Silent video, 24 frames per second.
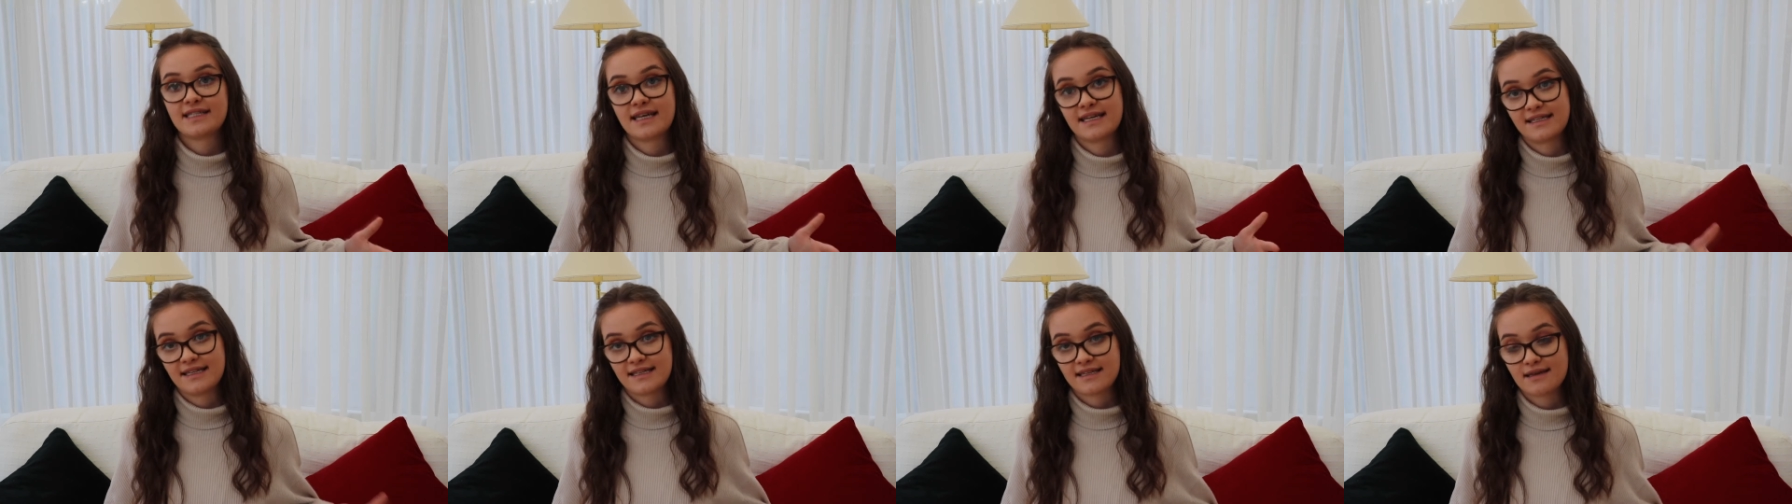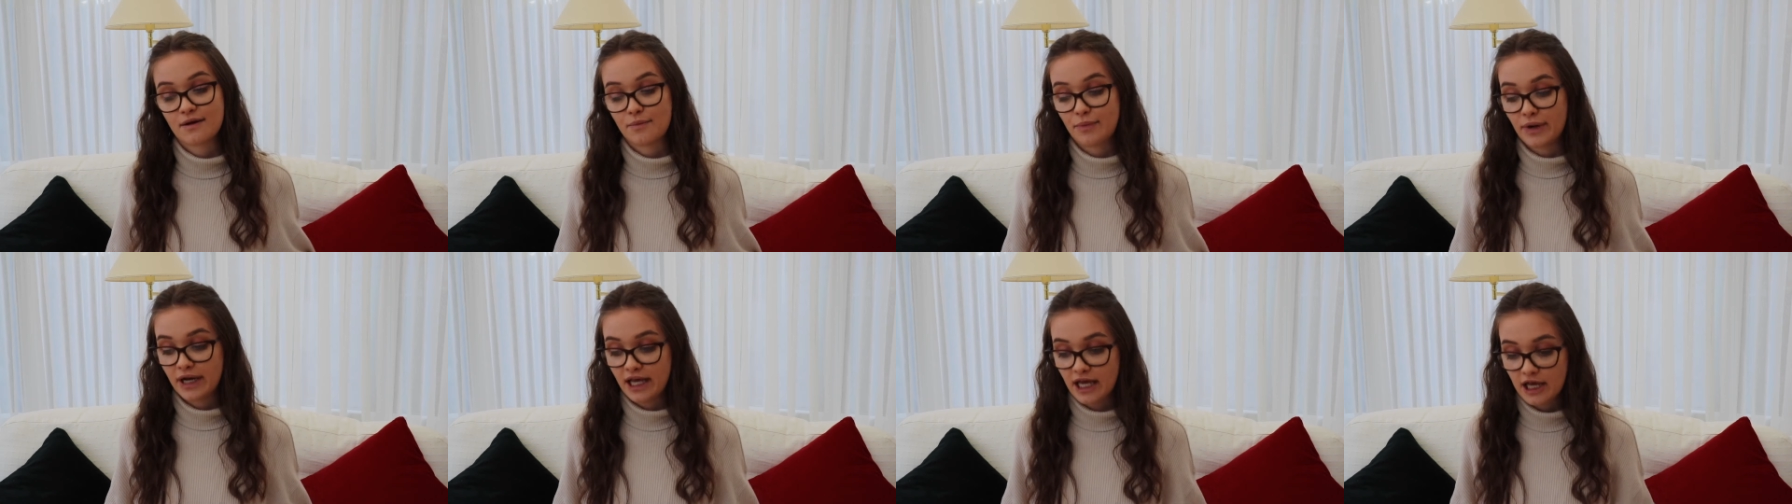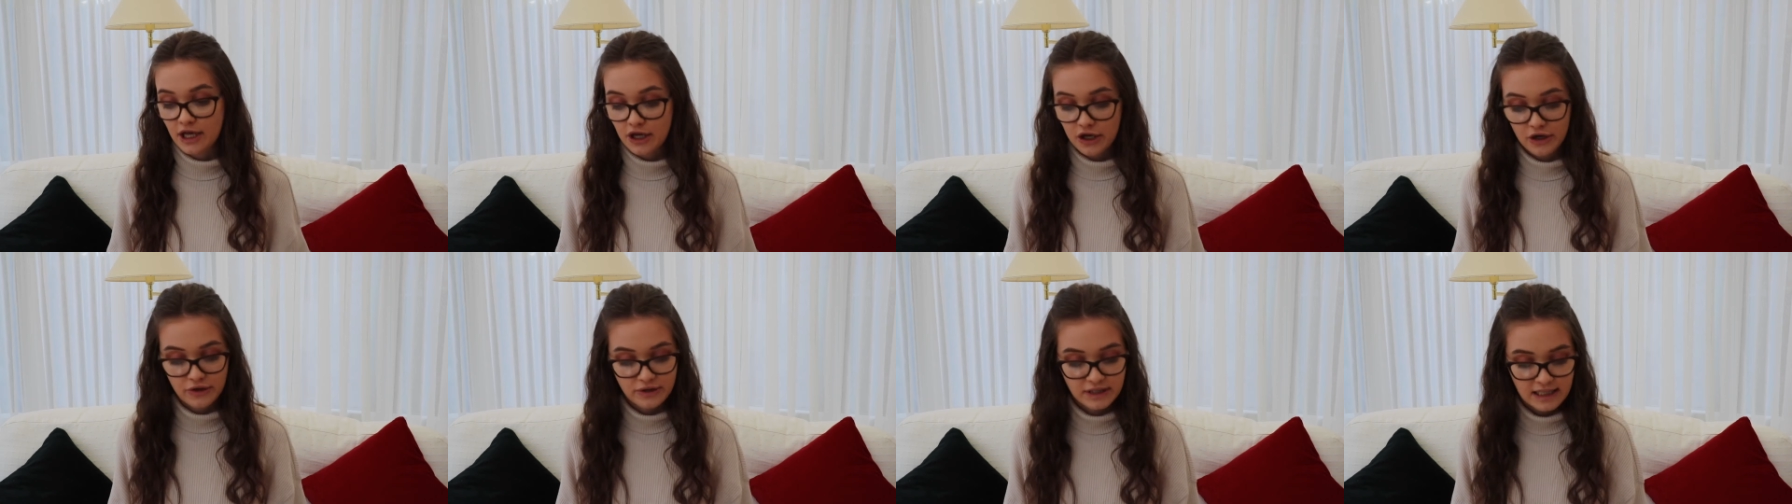it is completely
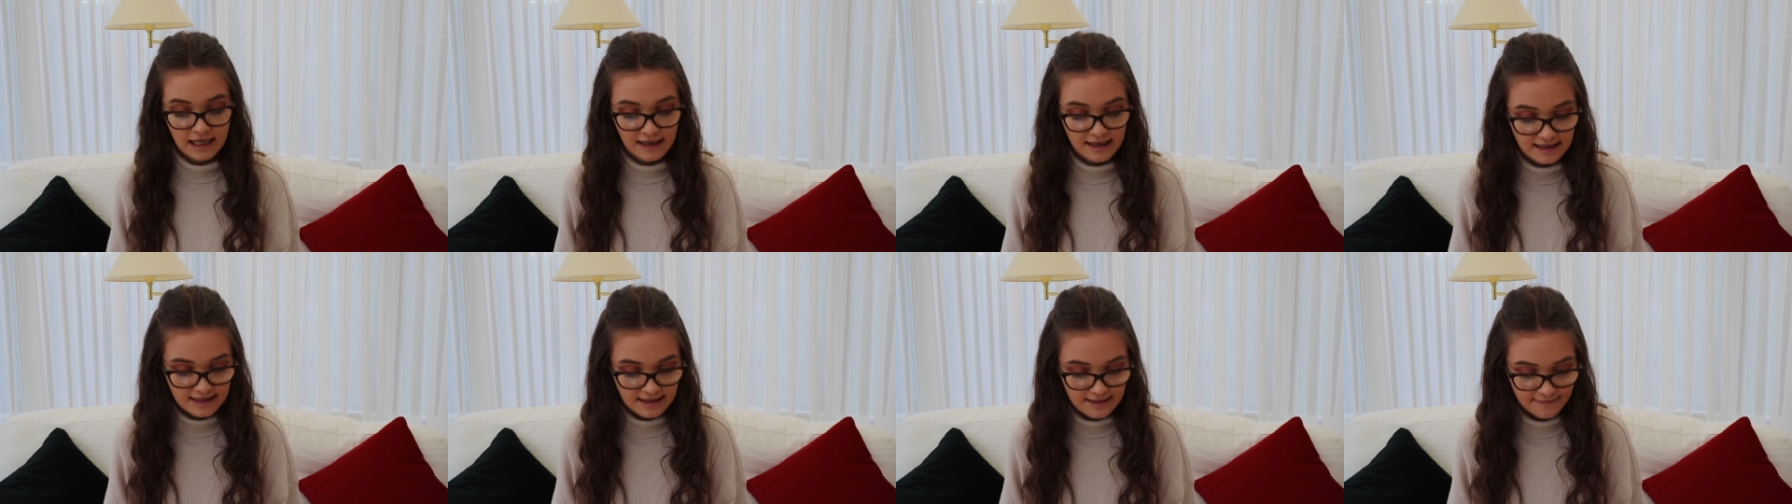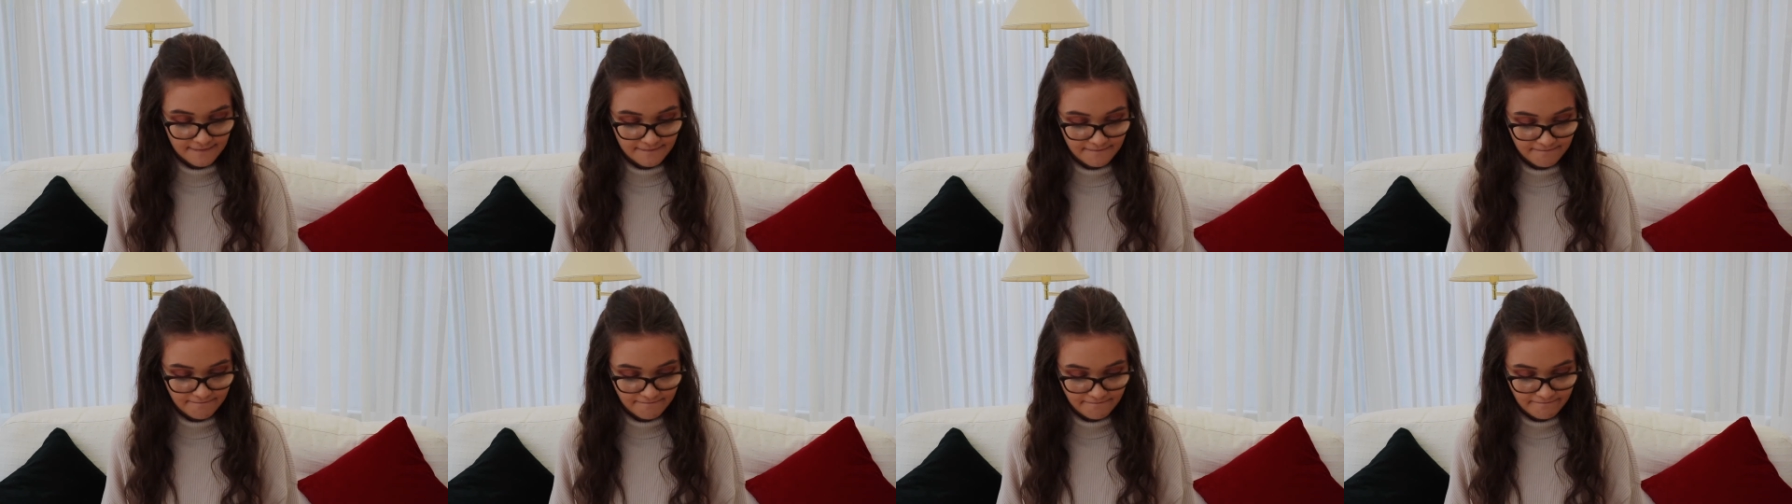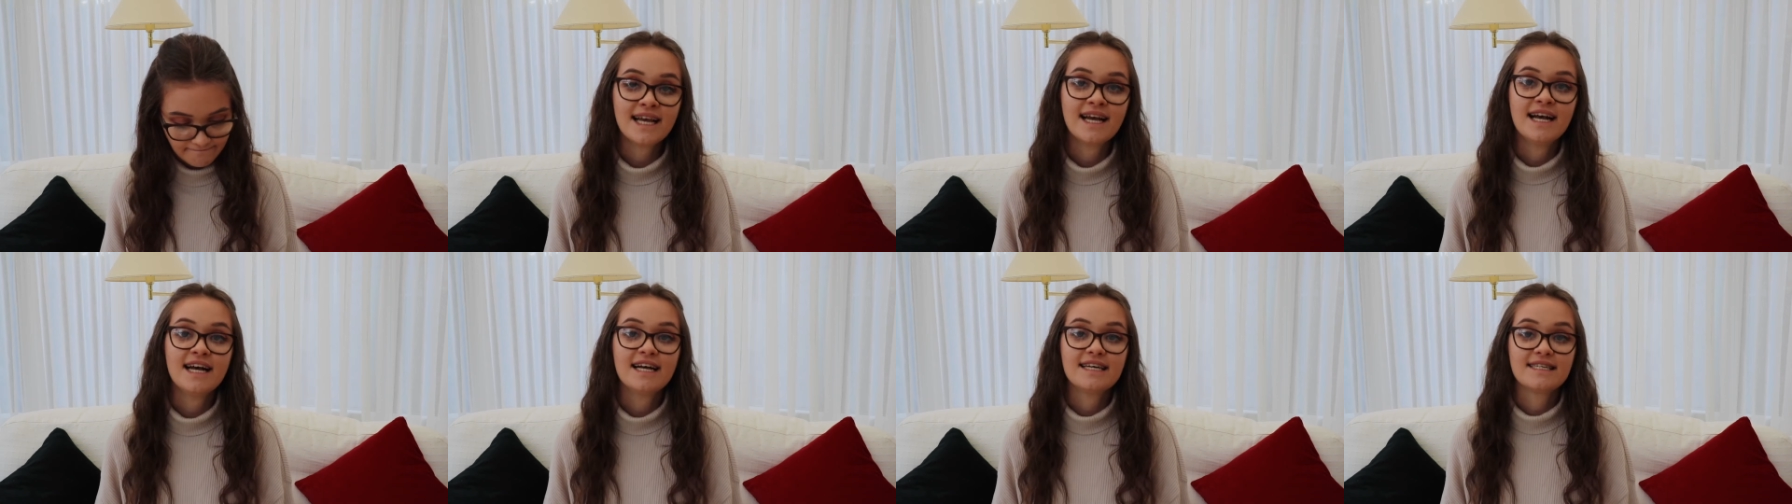useless.
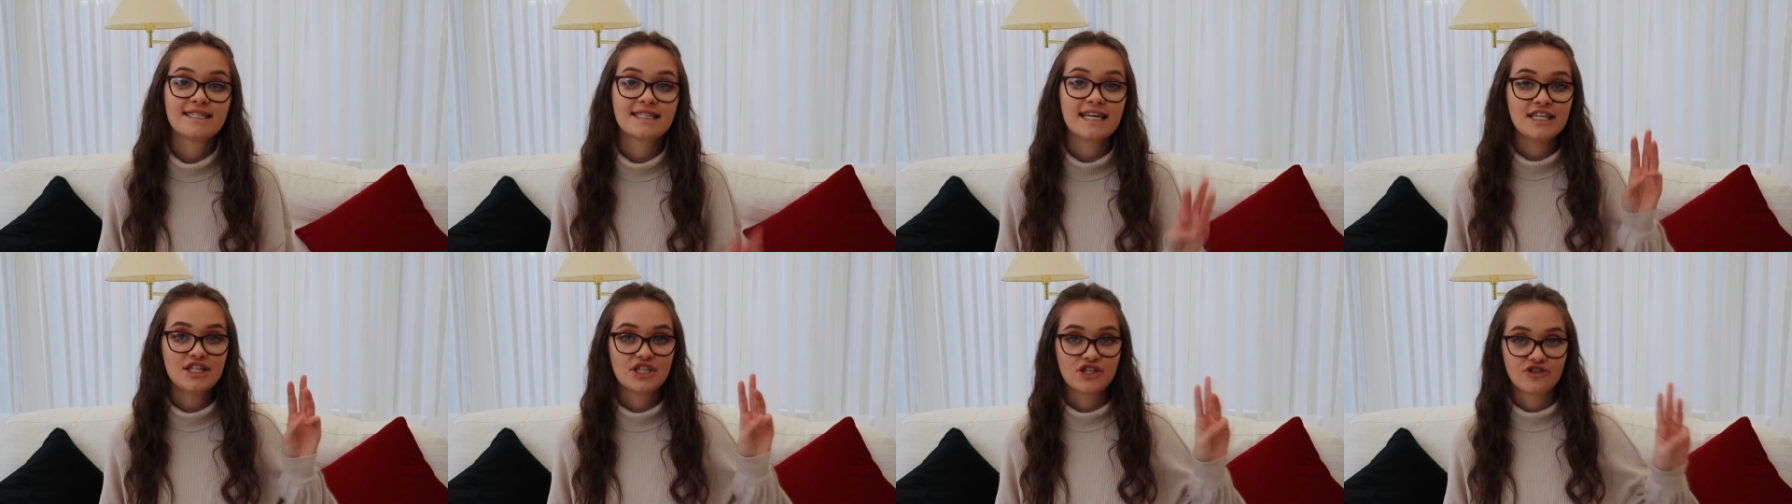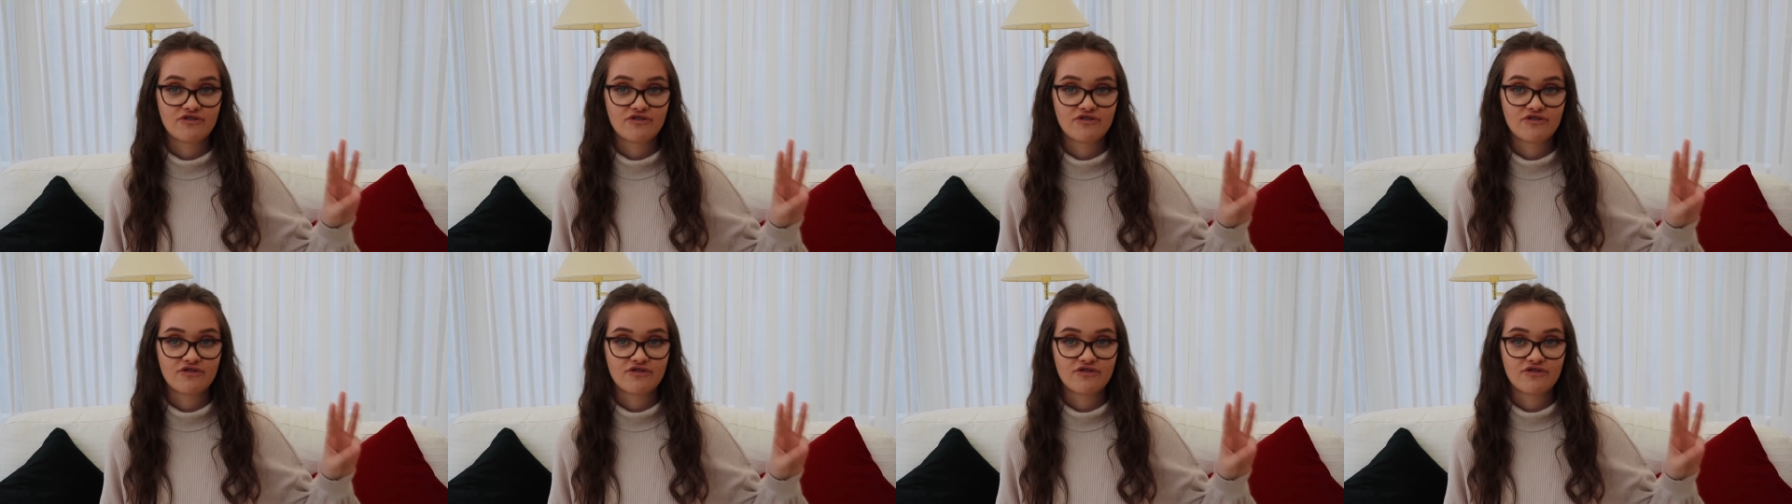Stage